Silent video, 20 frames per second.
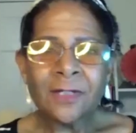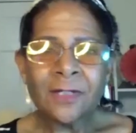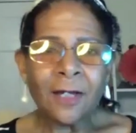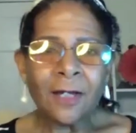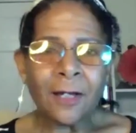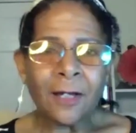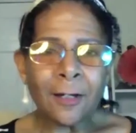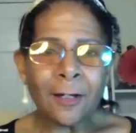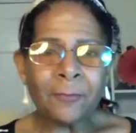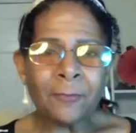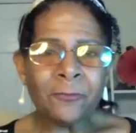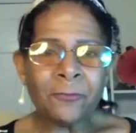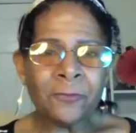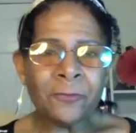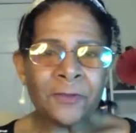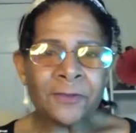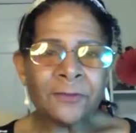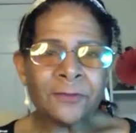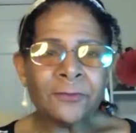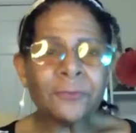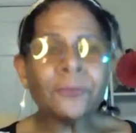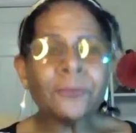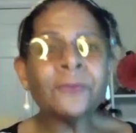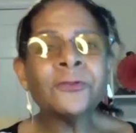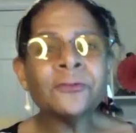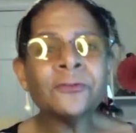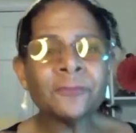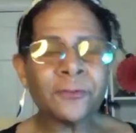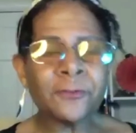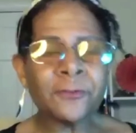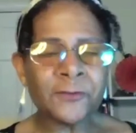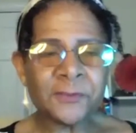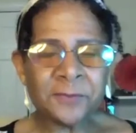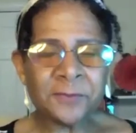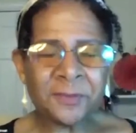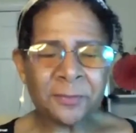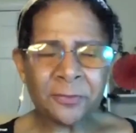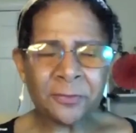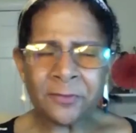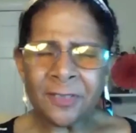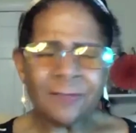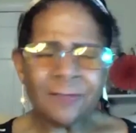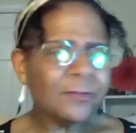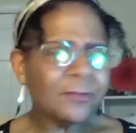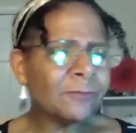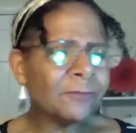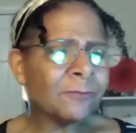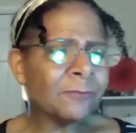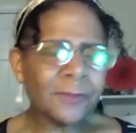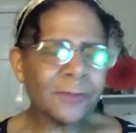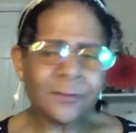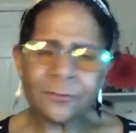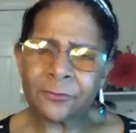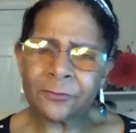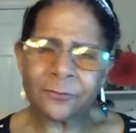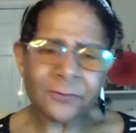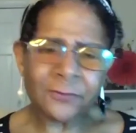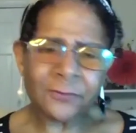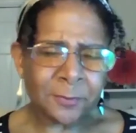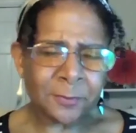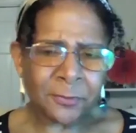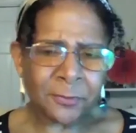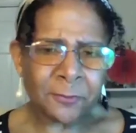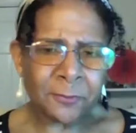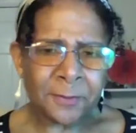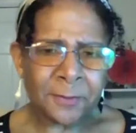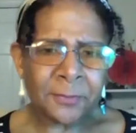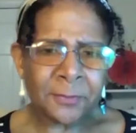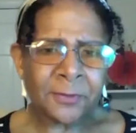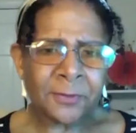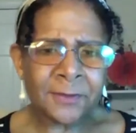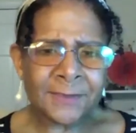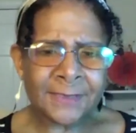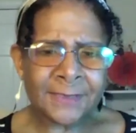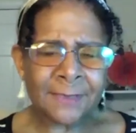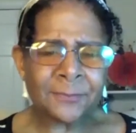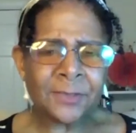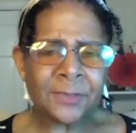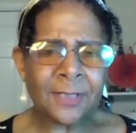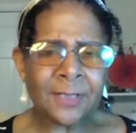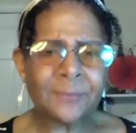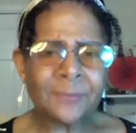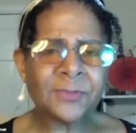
with neurodiverse people, even with neurotypical people, it's sometimes